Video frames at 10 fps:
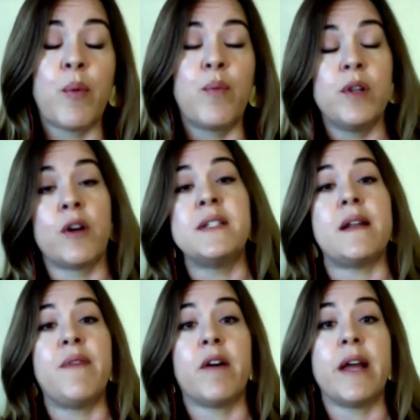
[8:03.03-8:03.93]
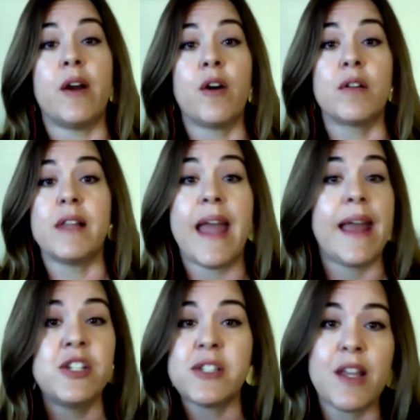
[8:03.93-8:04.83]
learned at a very early
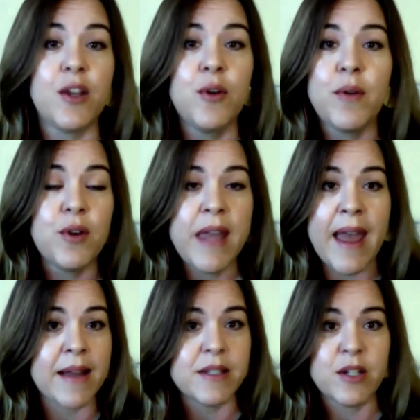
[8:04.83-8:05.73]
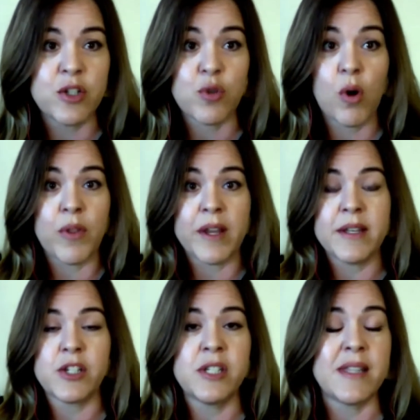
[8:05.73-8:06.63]
age, that you can't control the
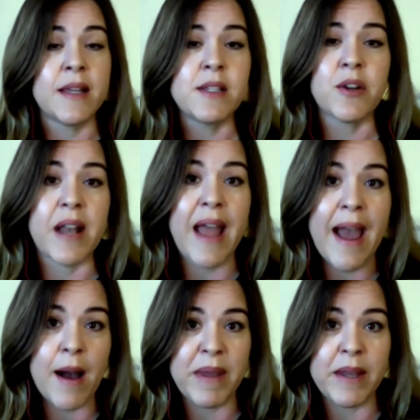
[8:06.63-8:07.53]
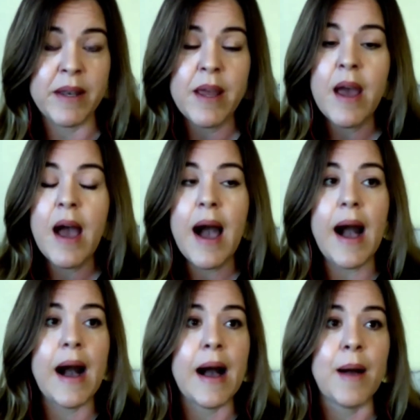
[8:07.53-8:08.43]
conditions. Things are going to happen.
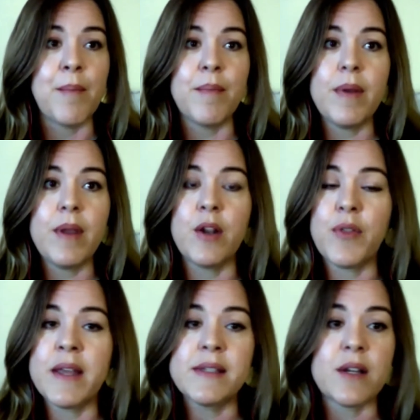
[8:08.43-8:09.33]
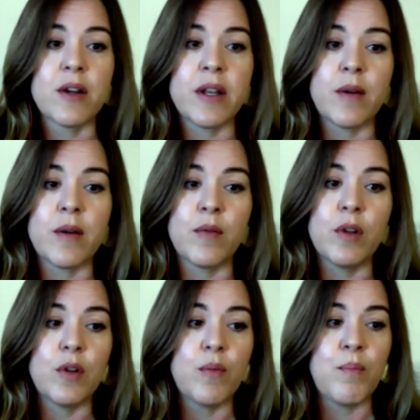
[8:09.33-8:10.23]
Things are going
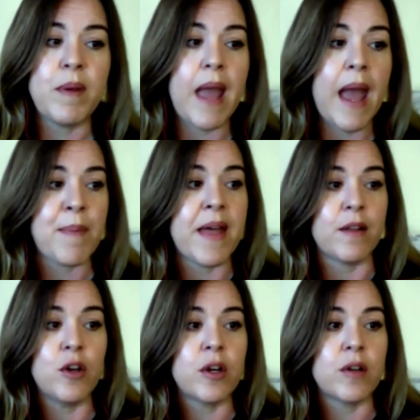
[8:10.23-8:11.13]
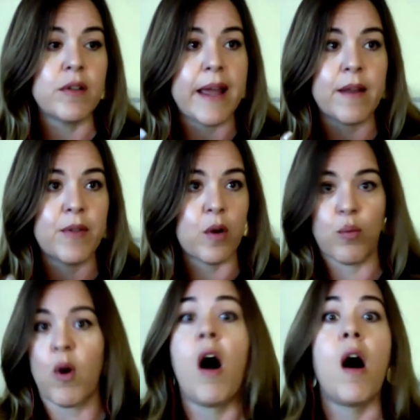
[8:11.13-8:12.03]
to happen that look like they're
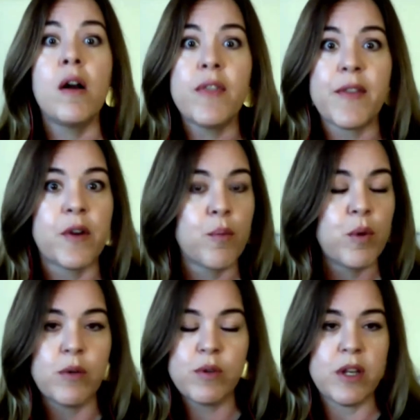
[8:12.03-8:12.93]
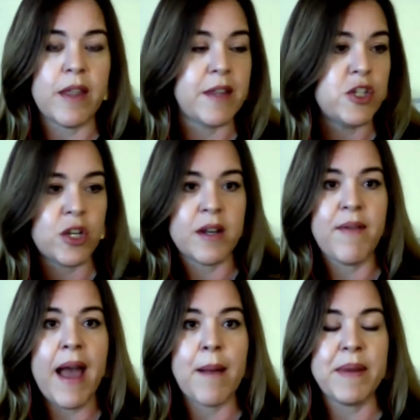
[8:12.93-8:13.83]
wrong, that they shouldn't have
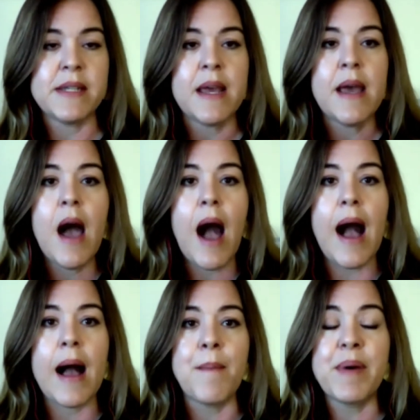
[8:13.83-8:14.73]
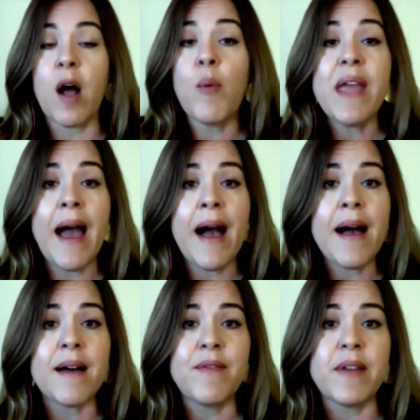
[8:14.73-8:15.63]
happened. But all we
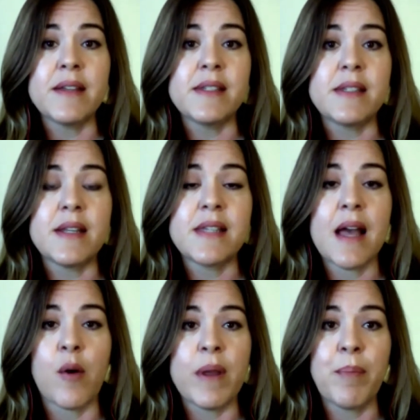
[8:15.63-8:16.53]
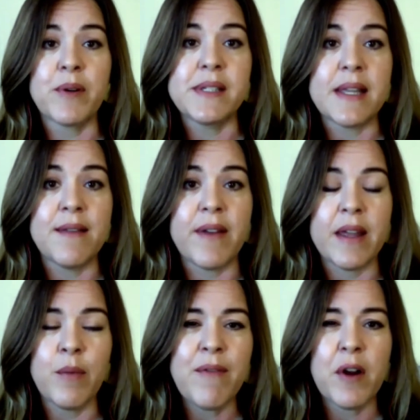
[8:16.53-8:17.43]
have is how we perceive it.
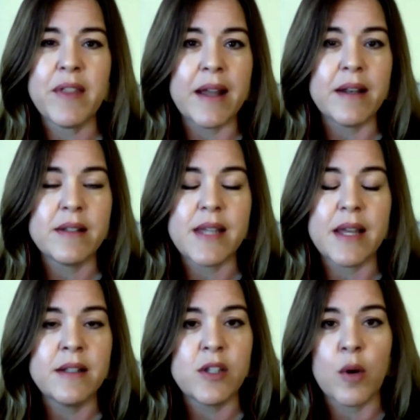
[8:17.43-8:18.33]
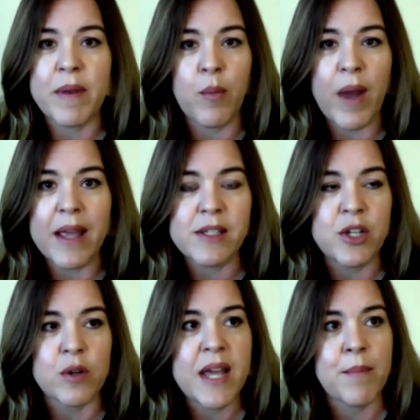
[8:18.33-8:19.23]
And we've heard that said so many ways.
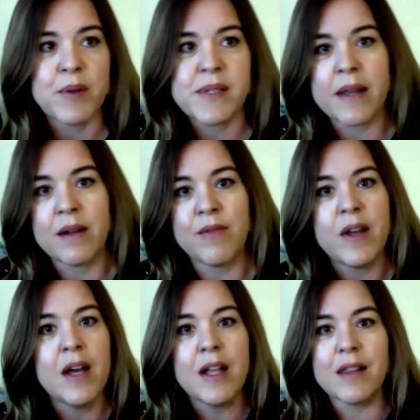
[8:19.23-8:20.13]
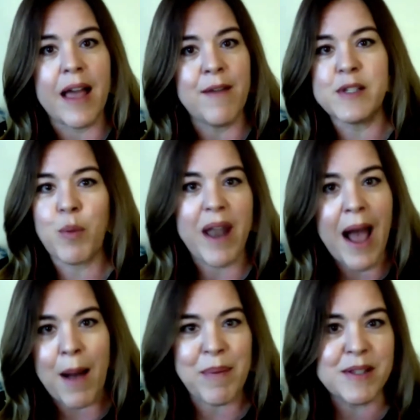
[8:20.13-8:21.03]
10% of life is what
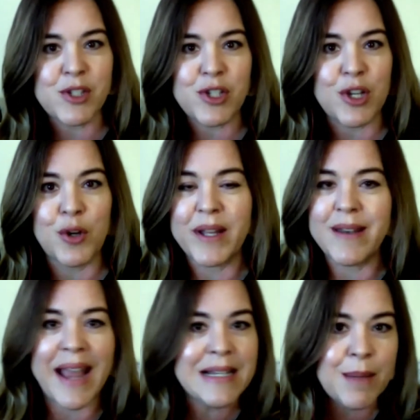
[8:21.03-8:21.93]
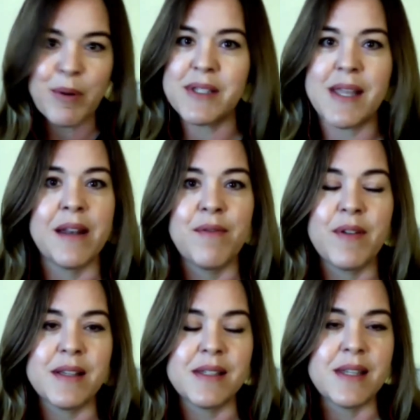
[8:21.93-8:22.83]
happens to you, and 90%
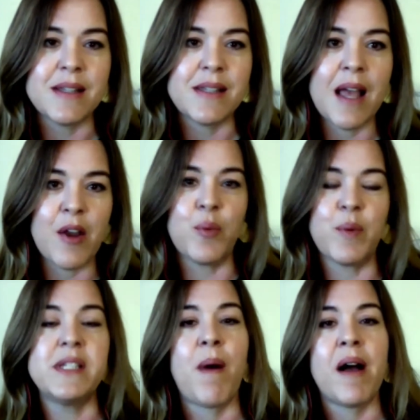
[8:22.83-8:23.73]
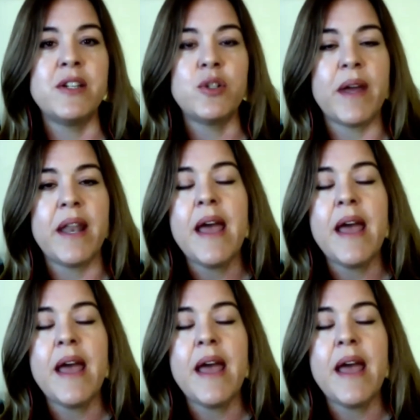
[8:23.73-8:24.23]
is how you respond to it.